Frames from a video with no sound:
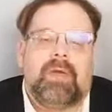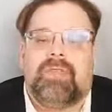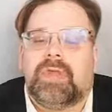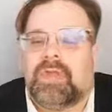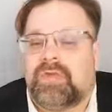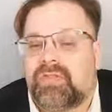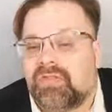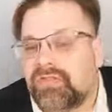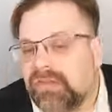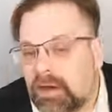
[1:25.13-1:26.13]
The
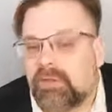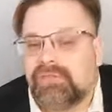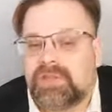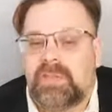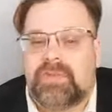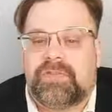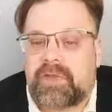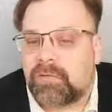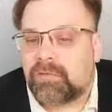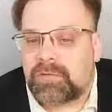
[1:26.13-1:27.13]
self
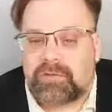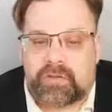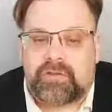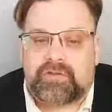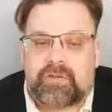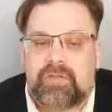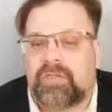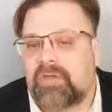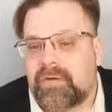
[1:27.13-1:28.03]
limiting restrictions